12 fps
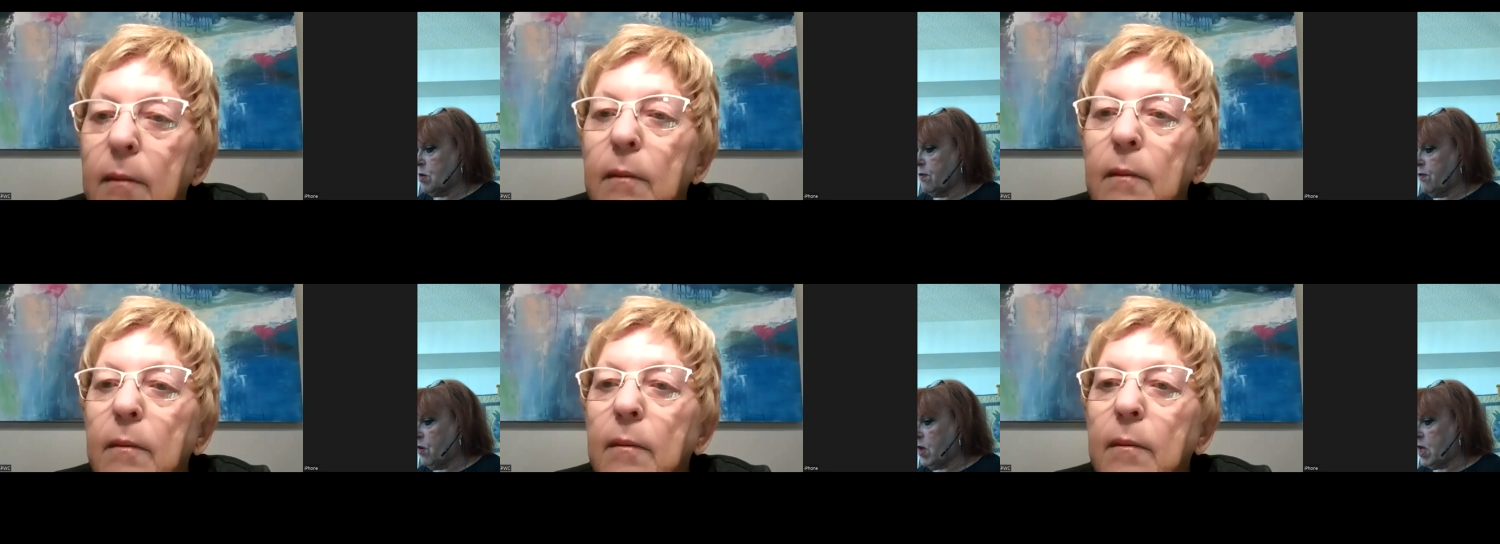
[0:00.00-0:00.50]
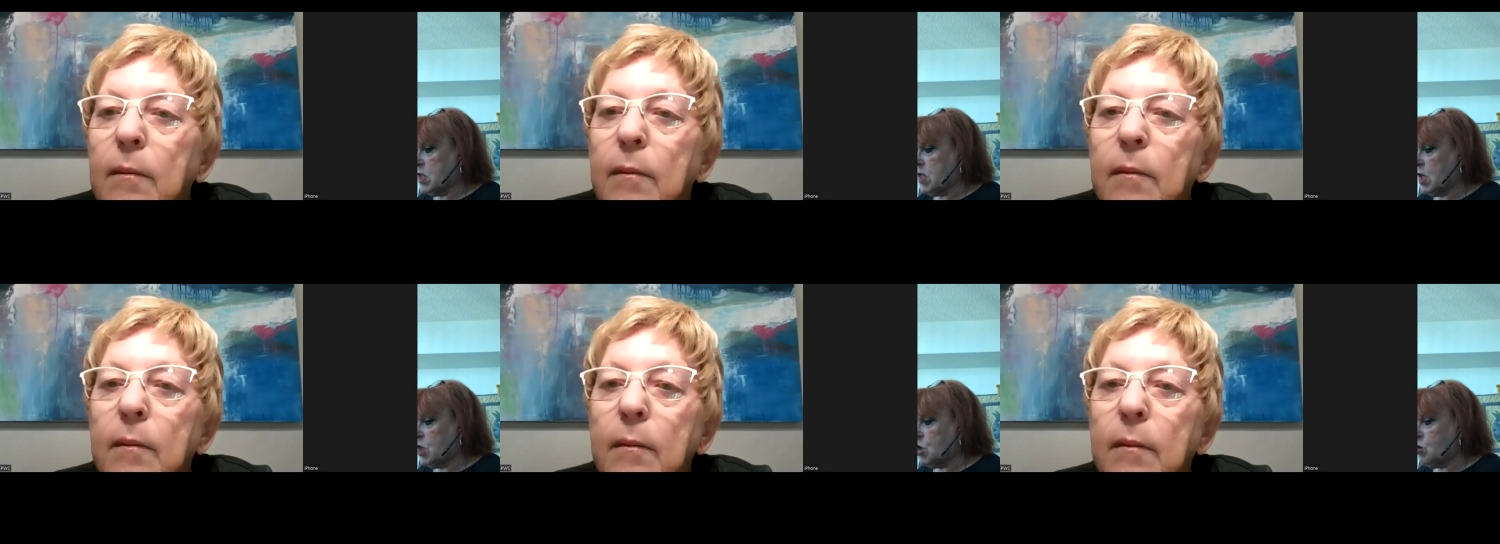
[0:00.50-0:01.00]
Speaker 1: with a very
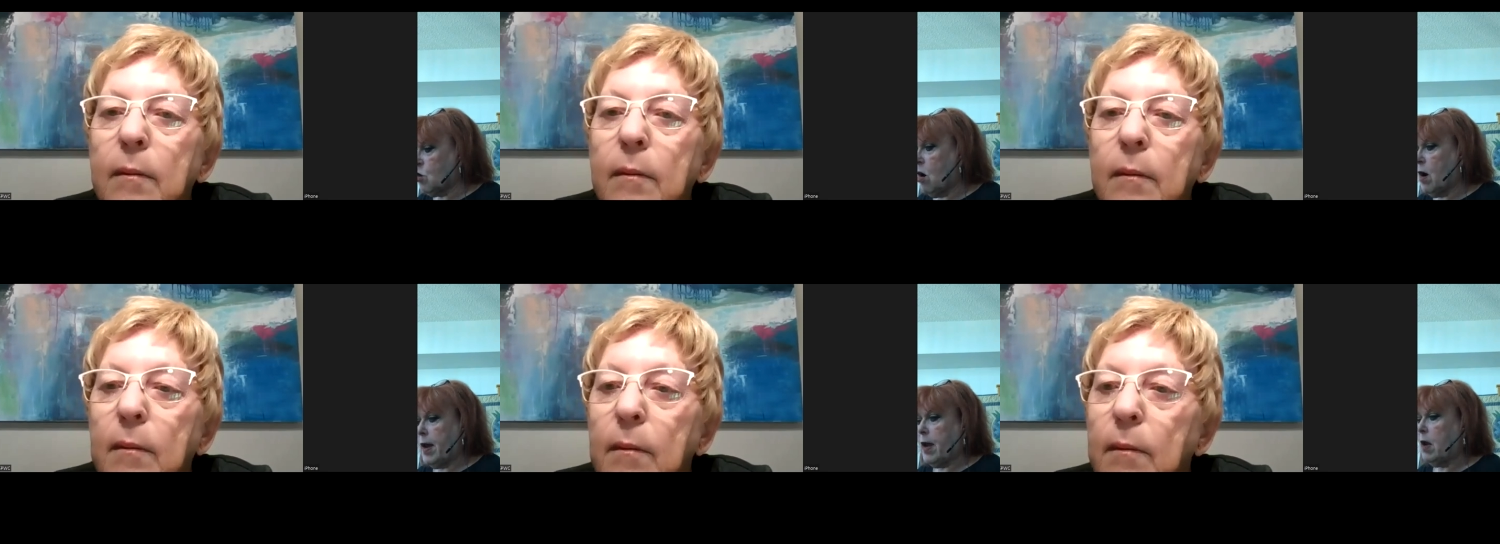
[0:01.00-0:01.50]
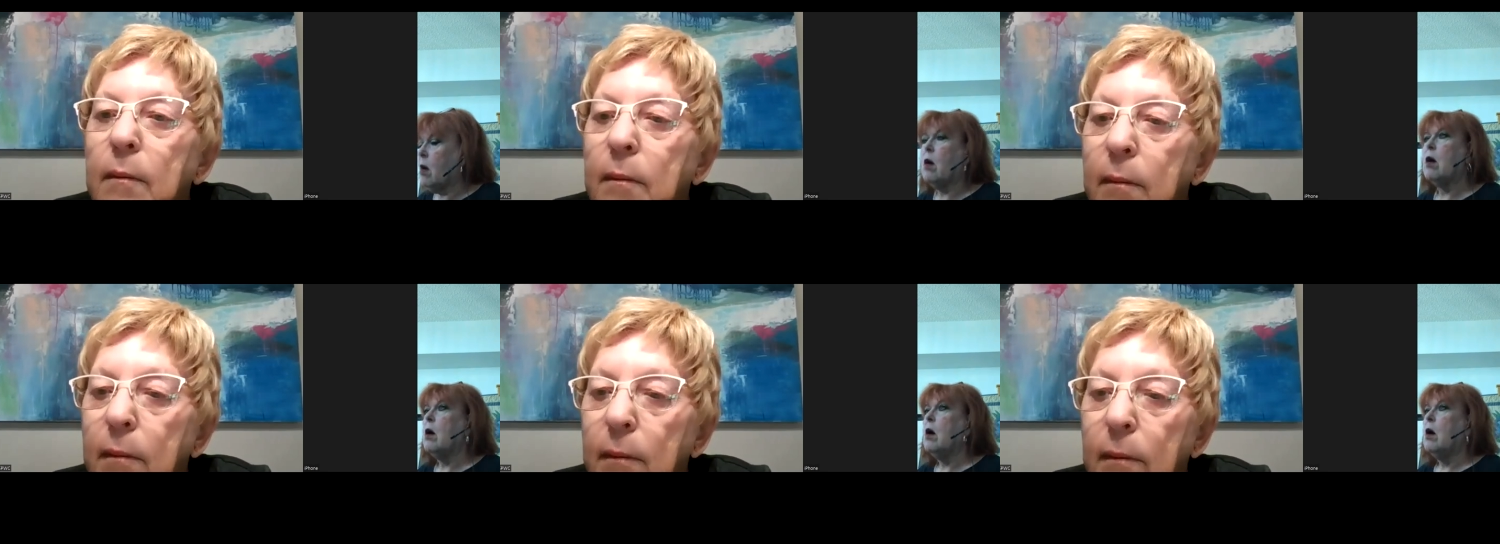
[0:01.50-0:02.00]
concise drawing.
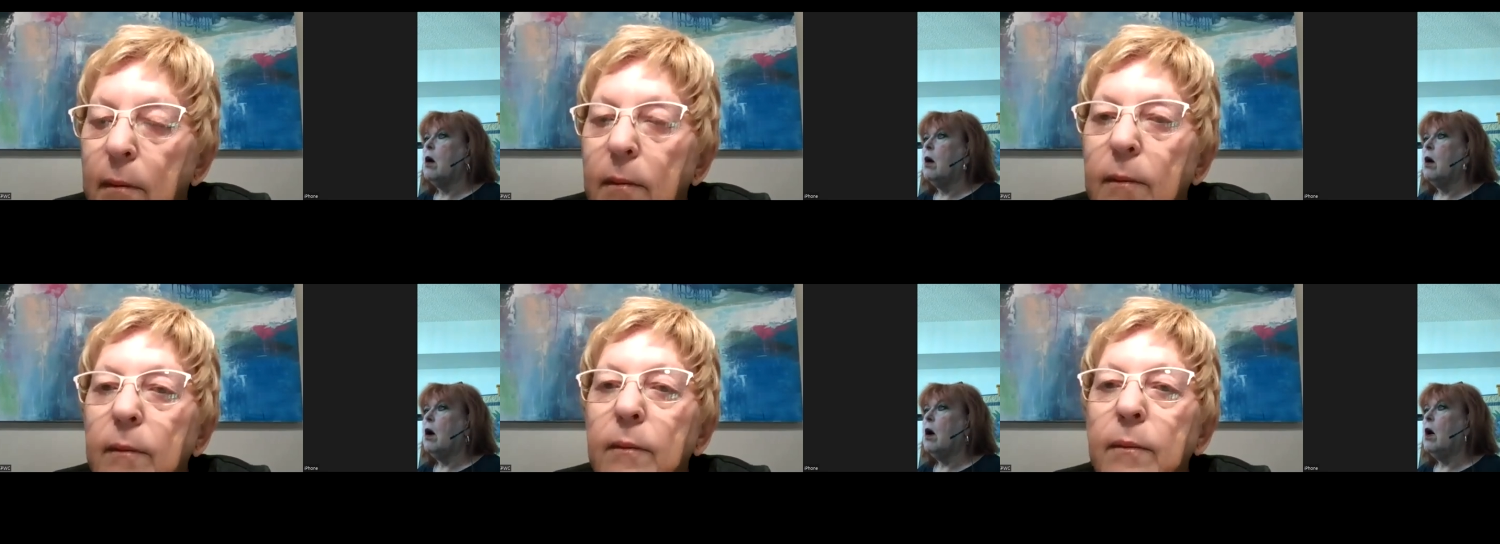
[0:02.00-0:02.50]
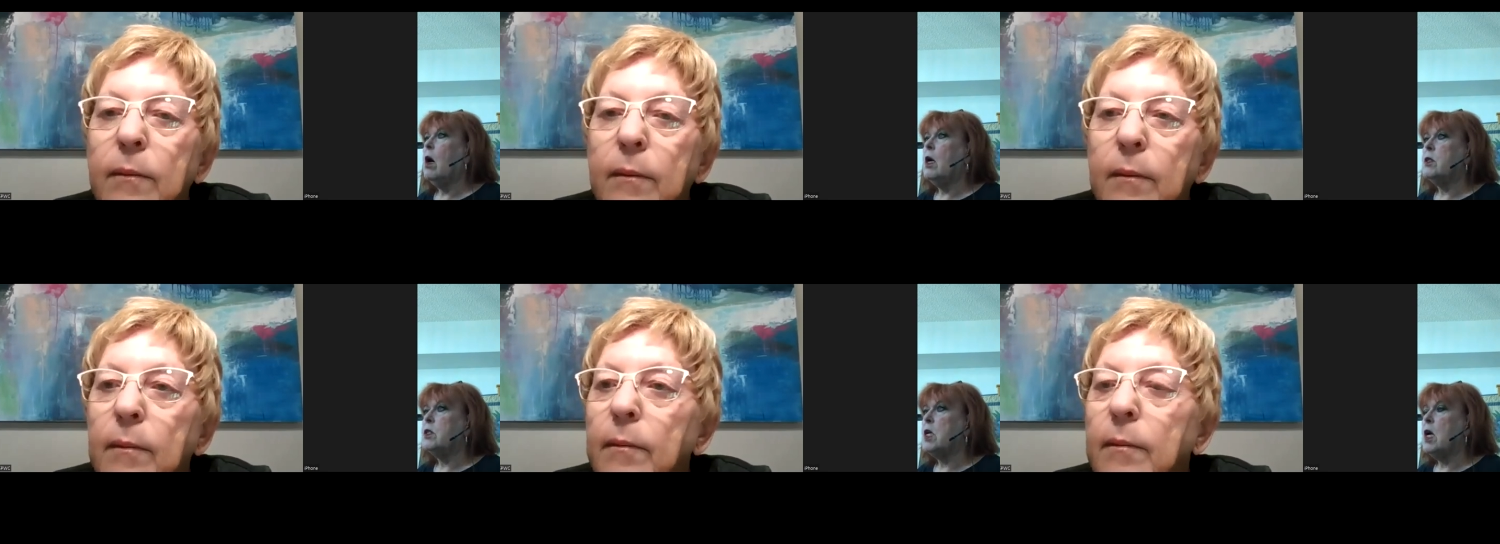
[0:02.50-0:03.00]

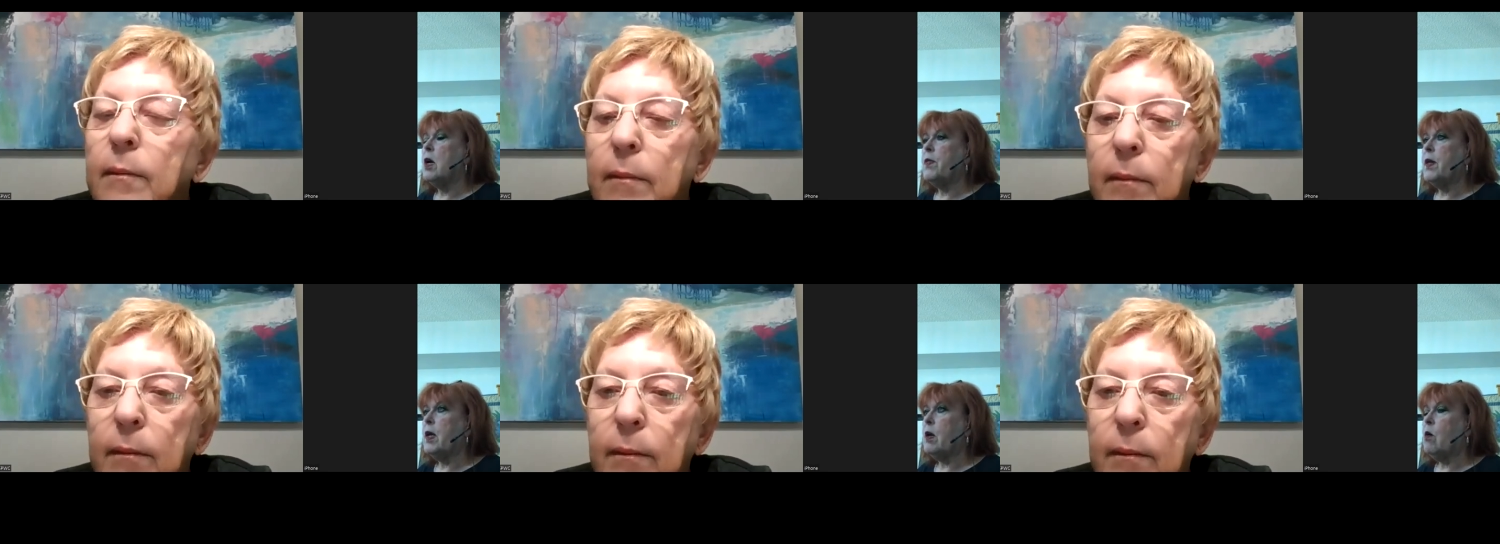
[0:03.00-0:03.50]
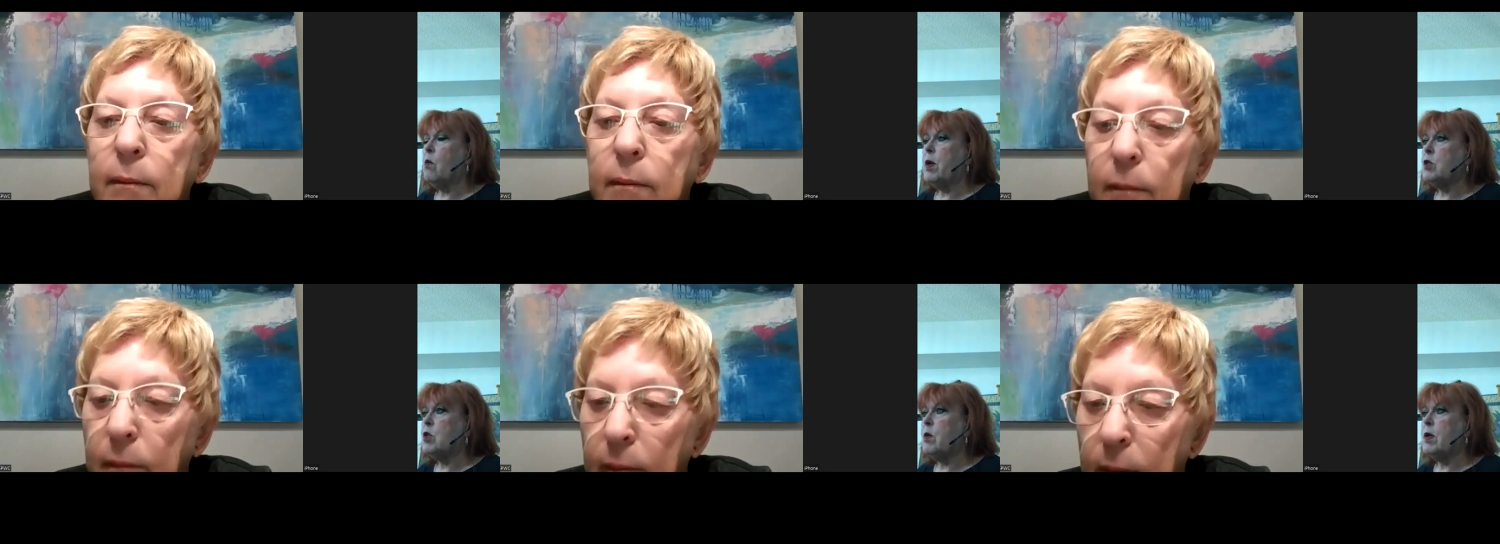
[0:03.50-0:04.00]
And uh, then I go
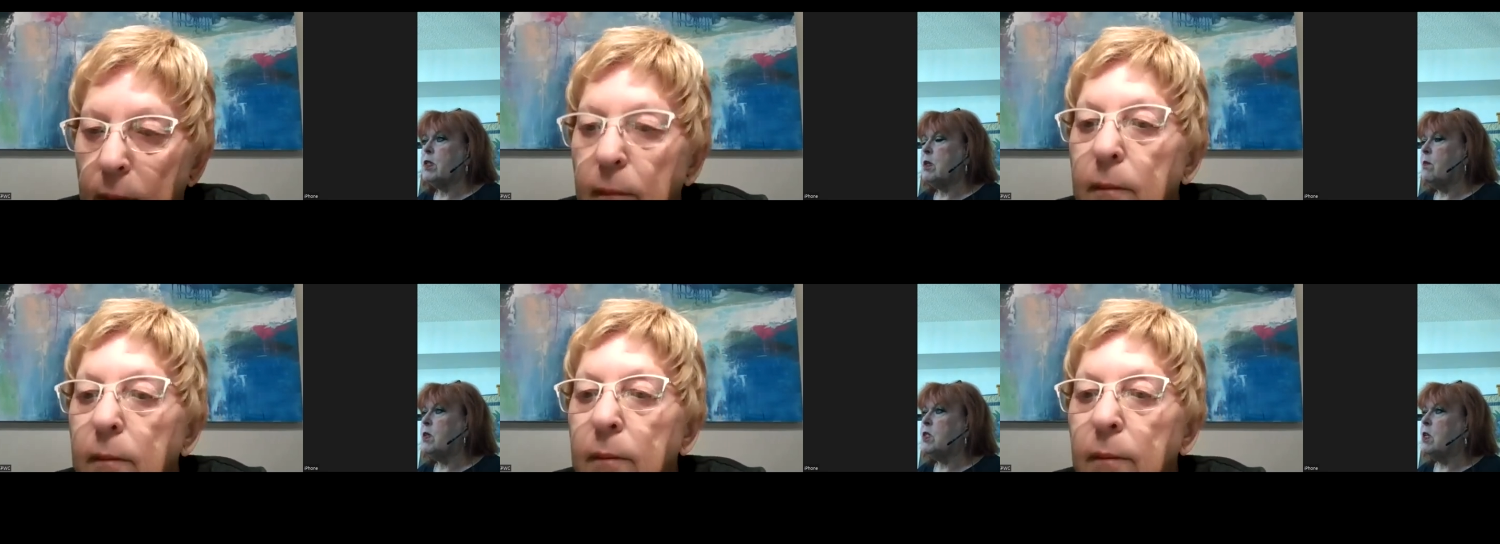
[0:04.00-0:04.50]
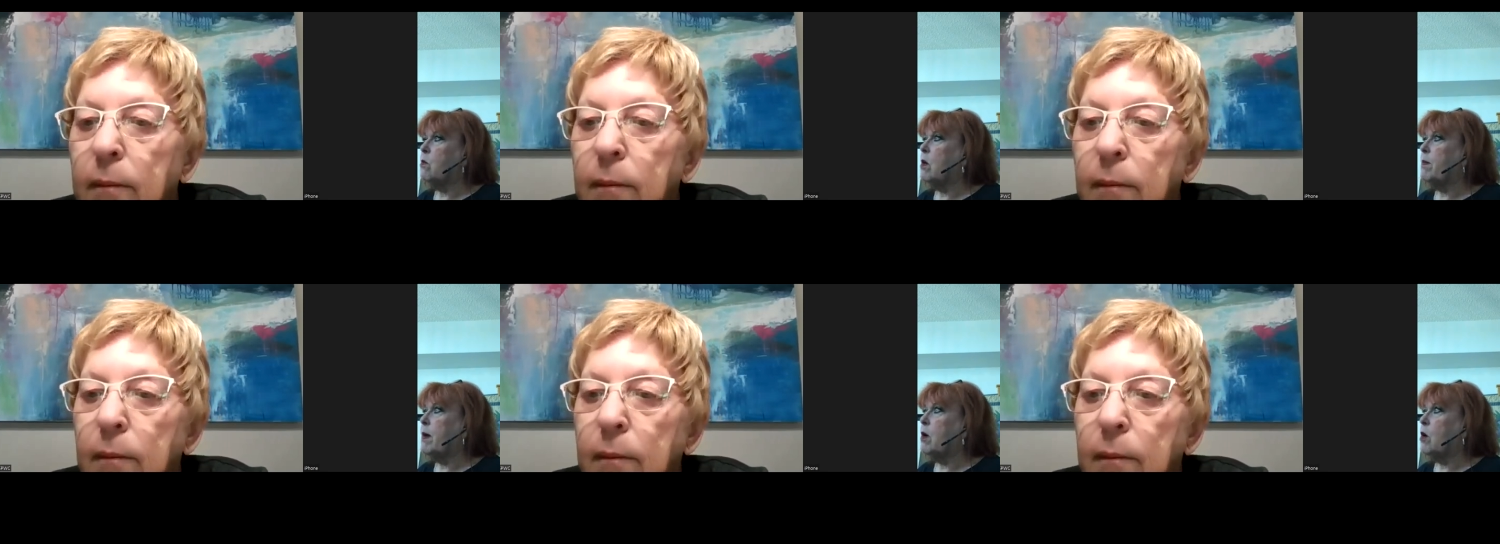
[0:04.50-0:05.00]
into it. Someone said, what about